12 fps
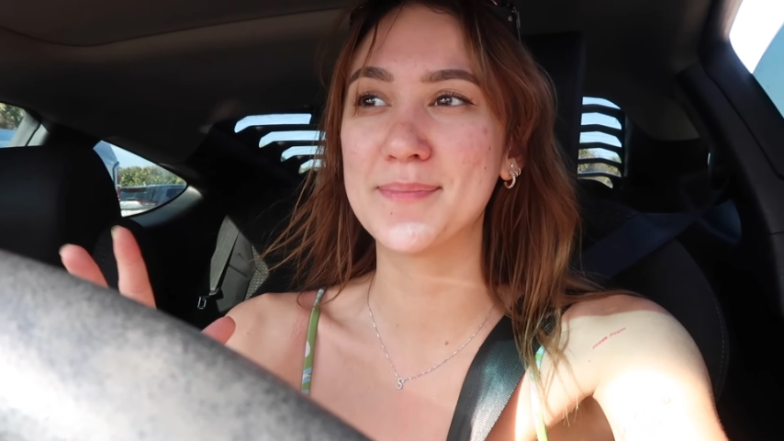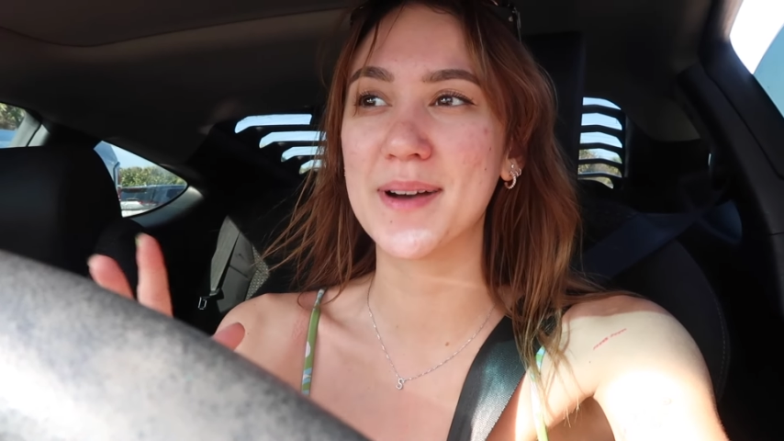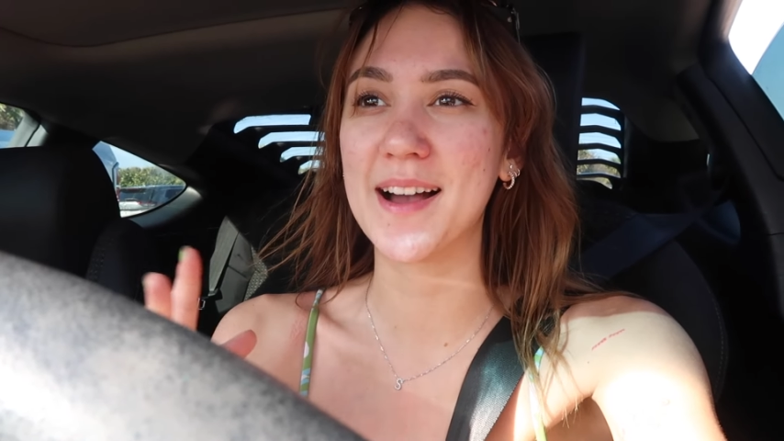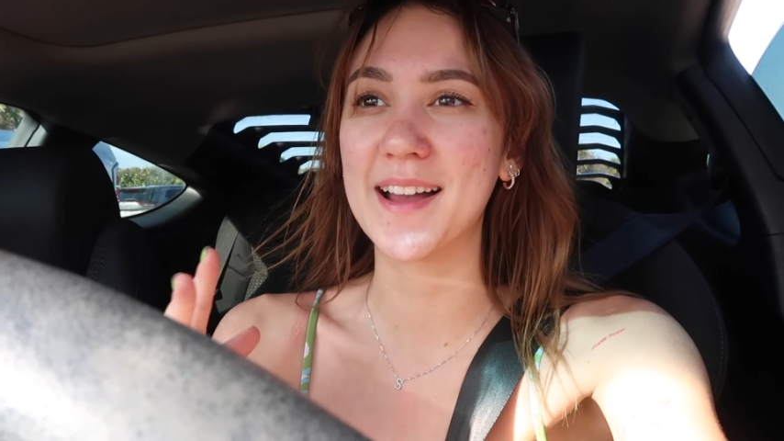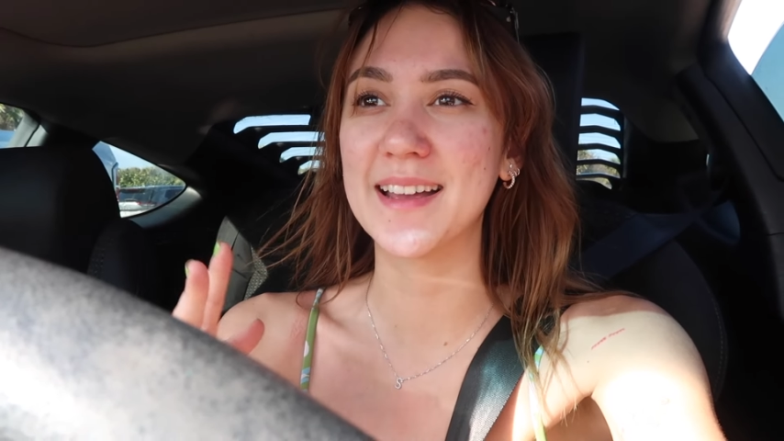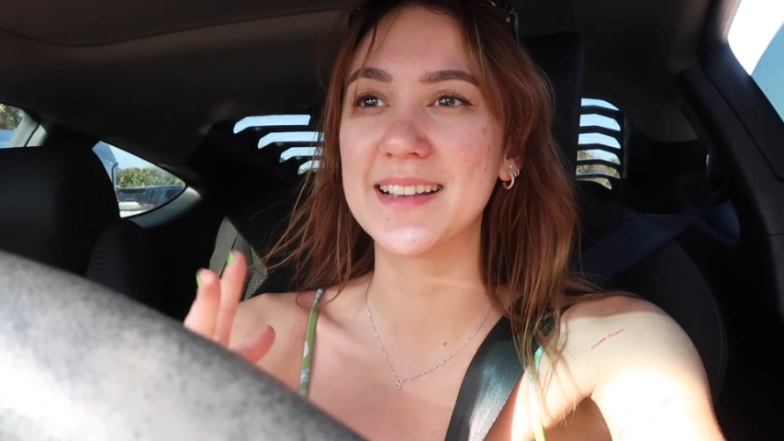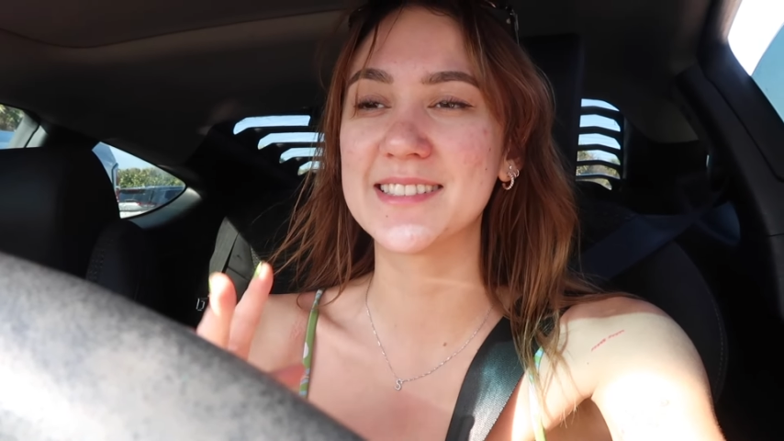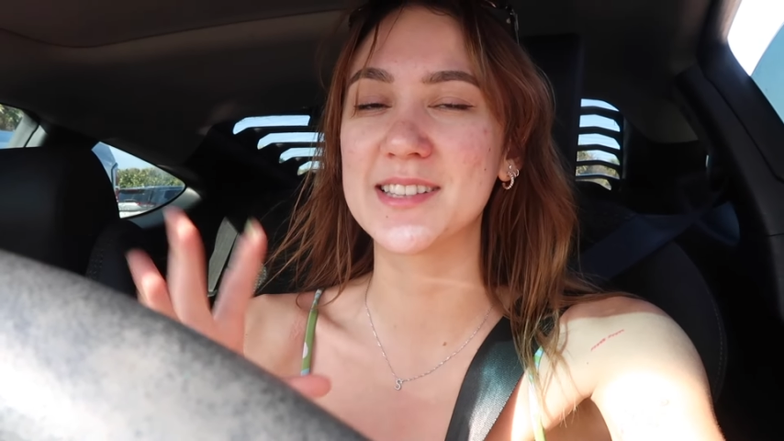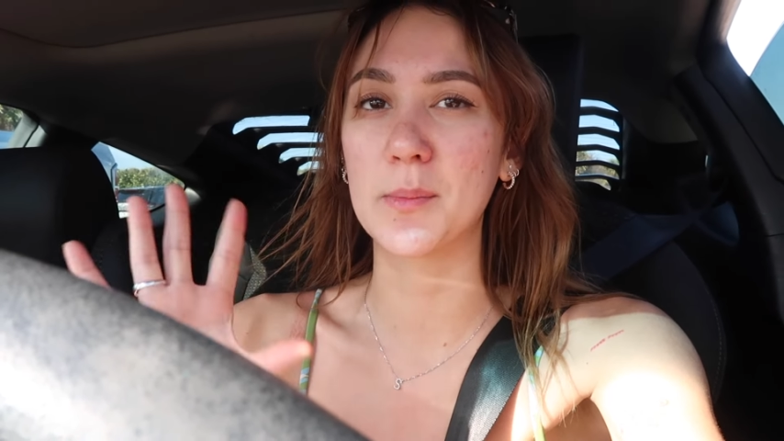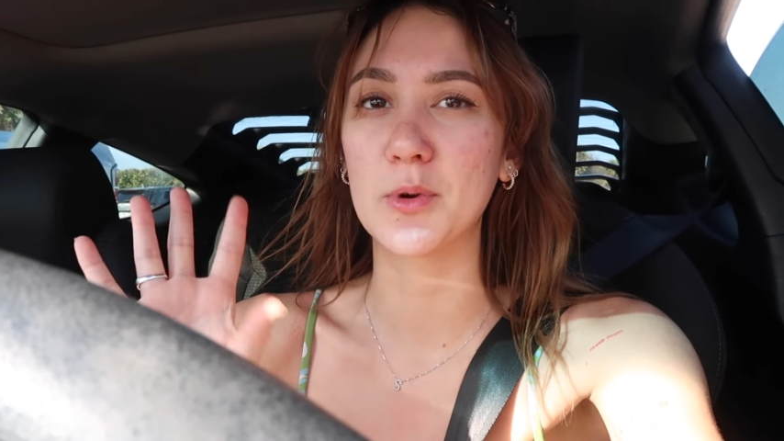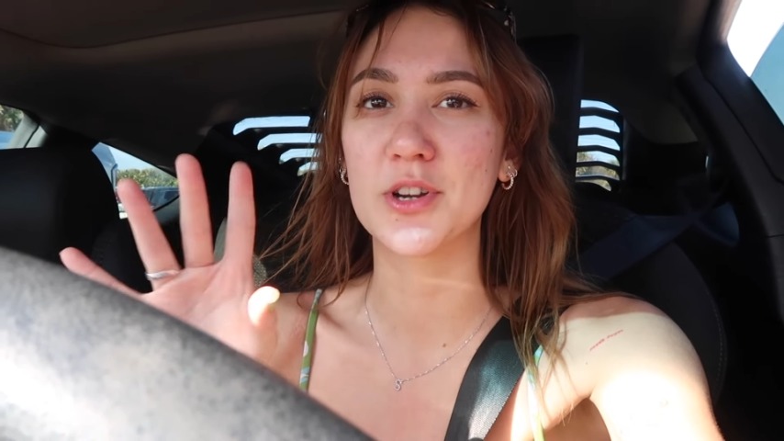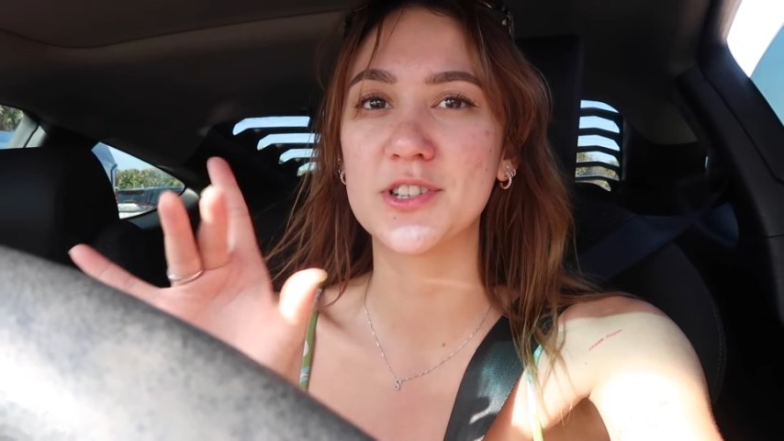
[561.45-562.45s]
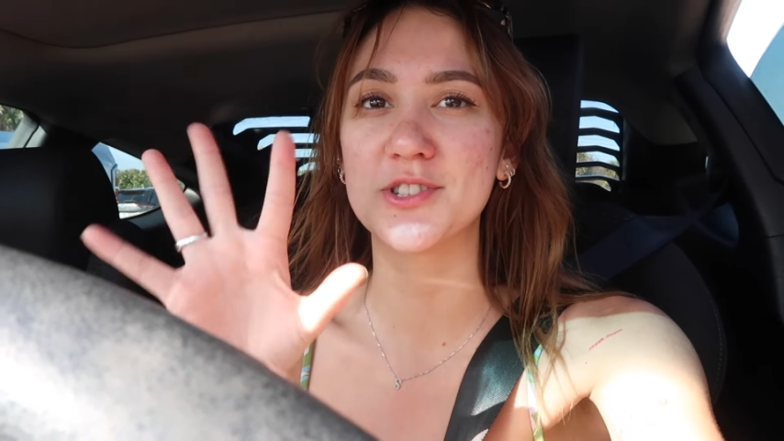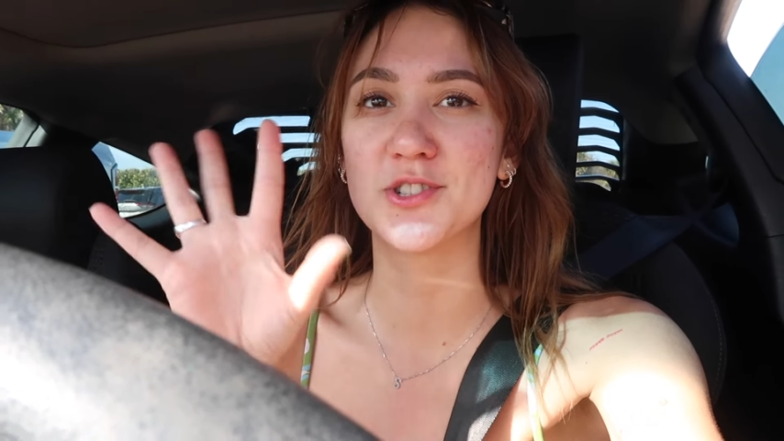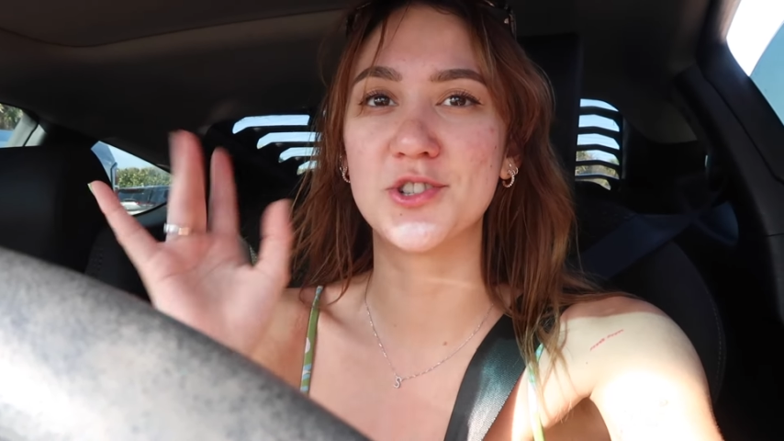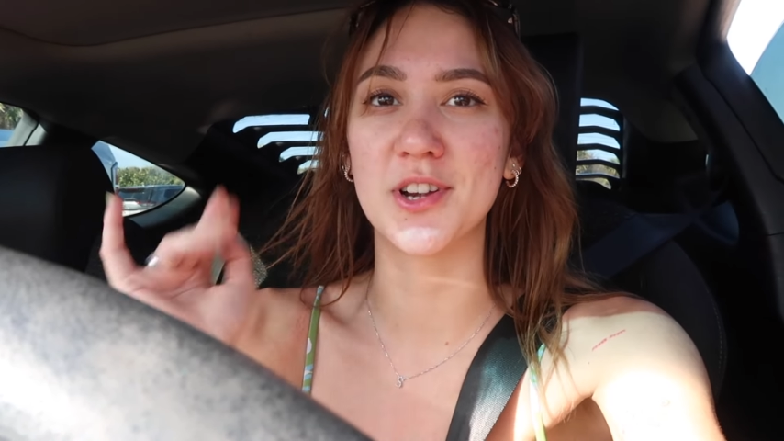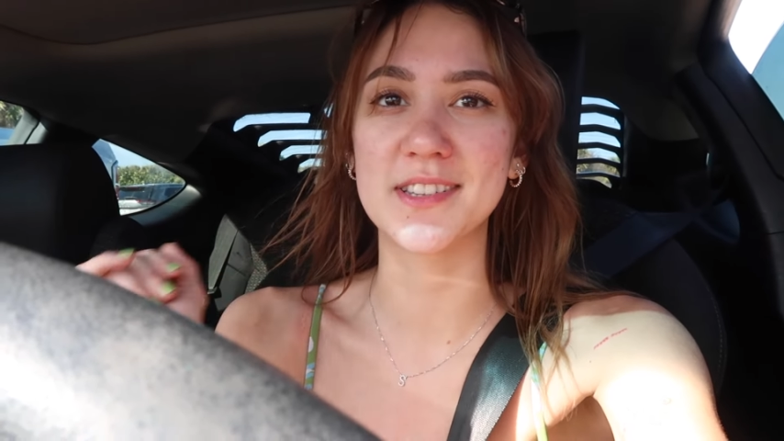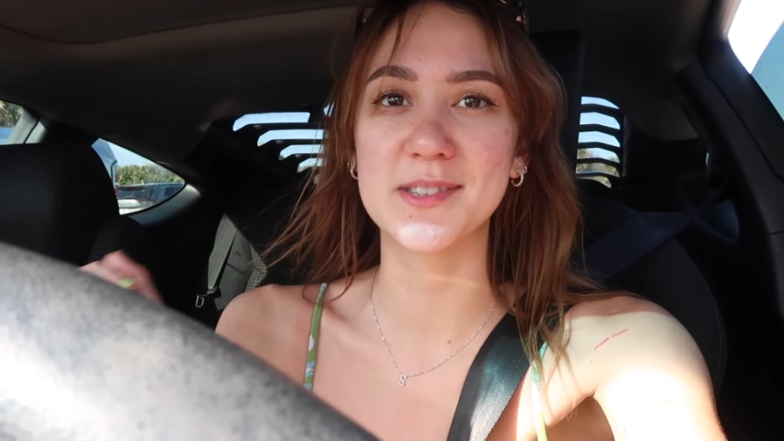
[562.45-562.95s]
but summer is
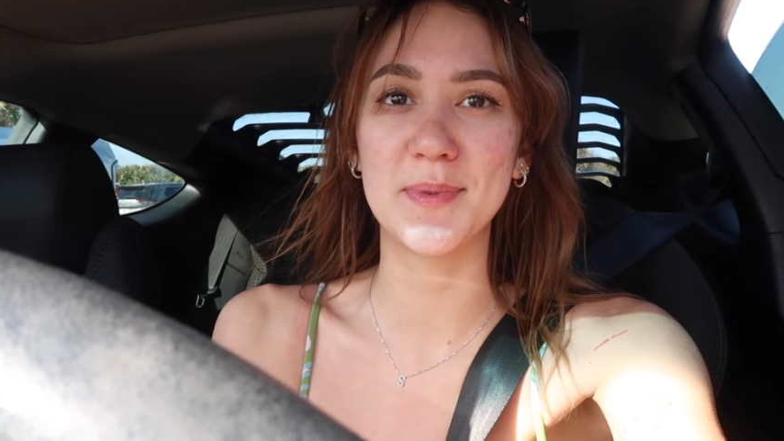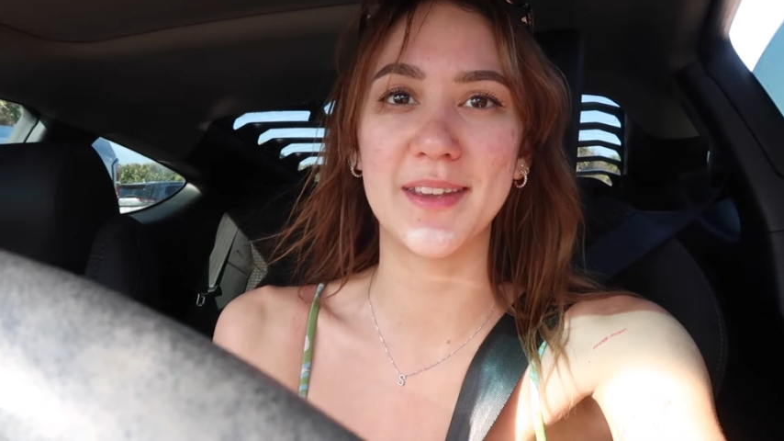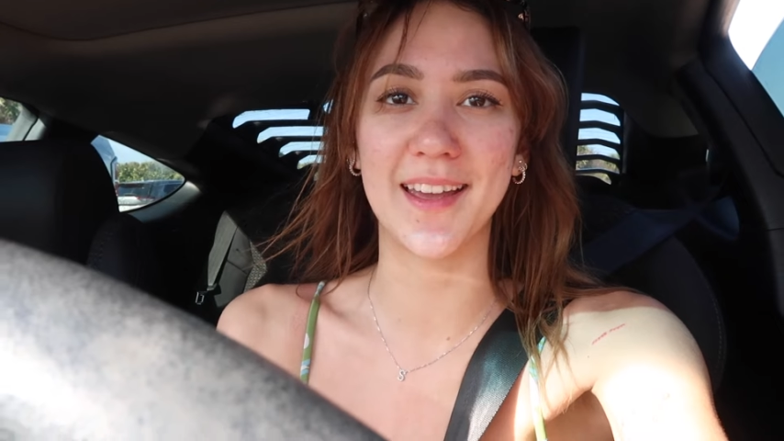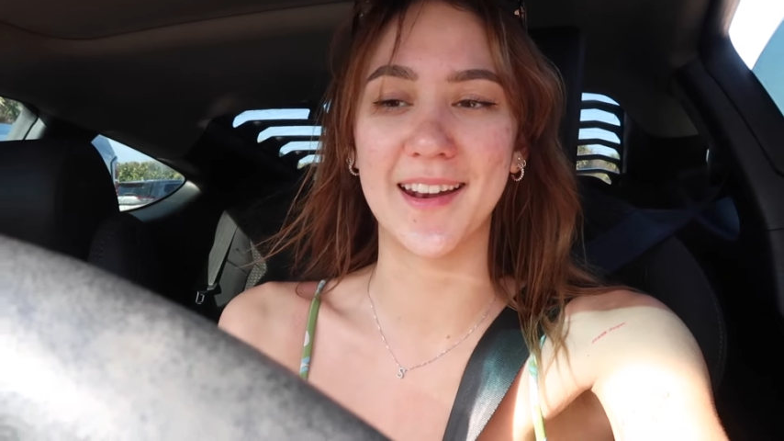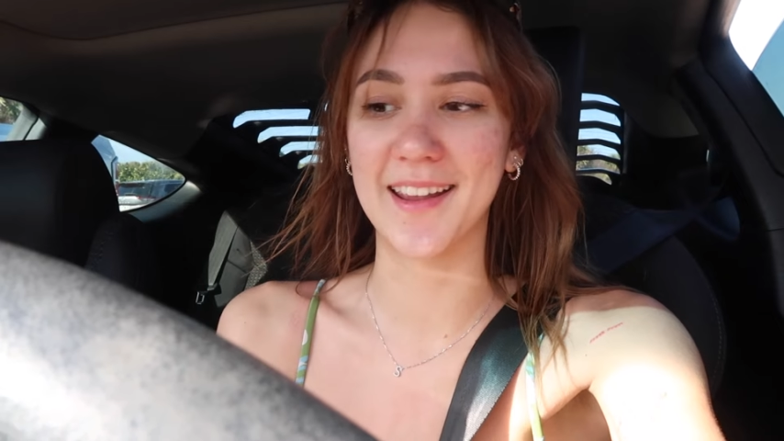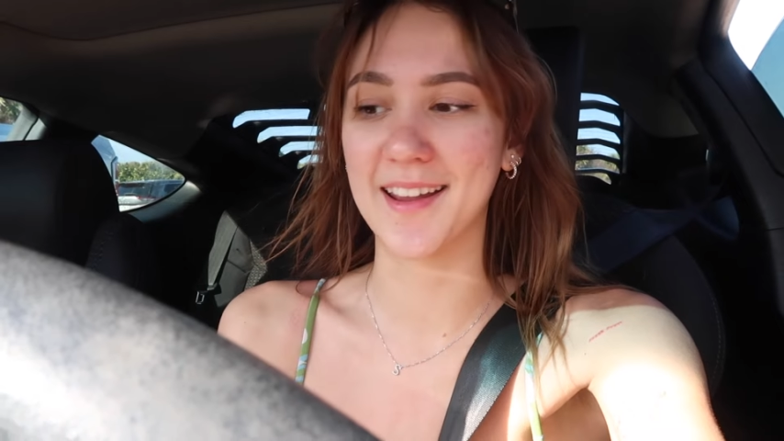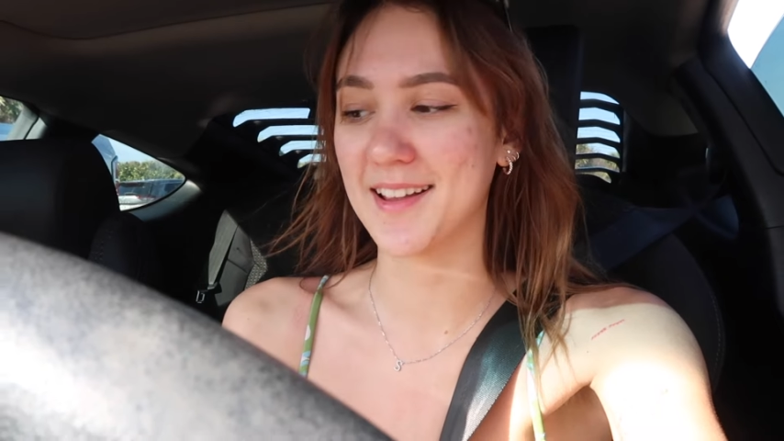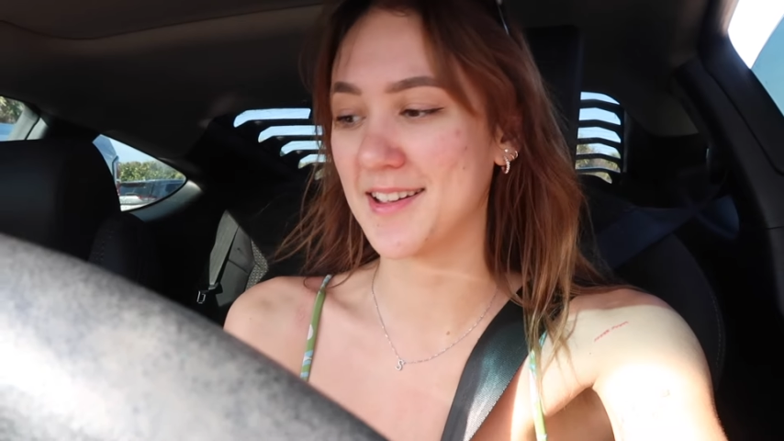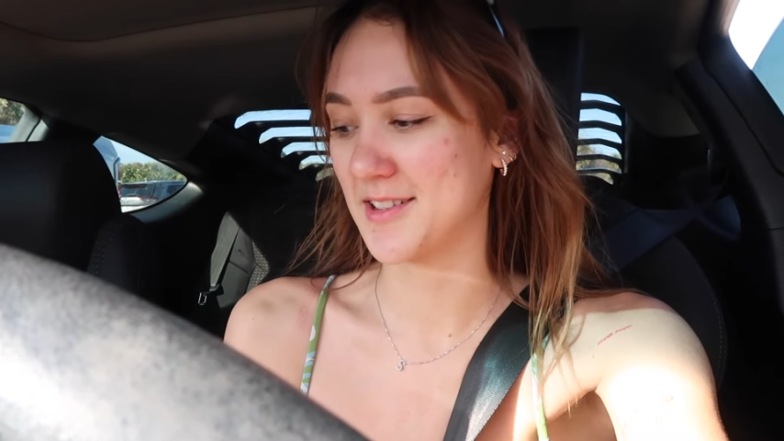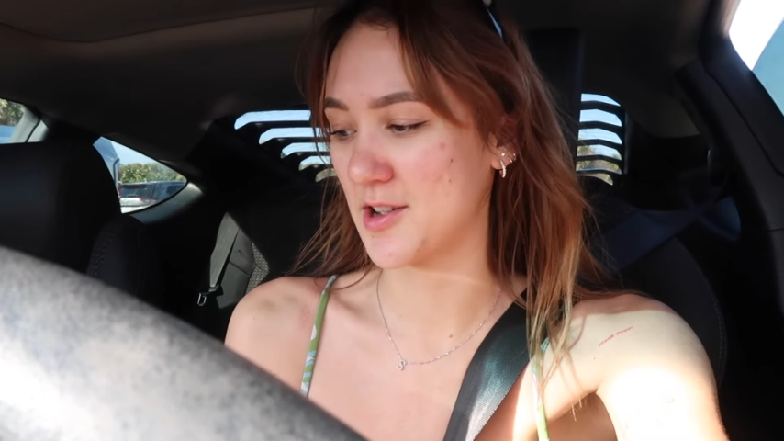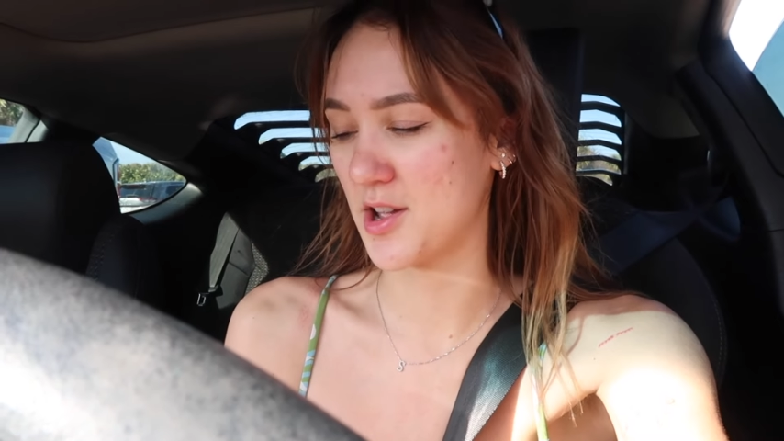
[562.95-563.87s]
just beginning.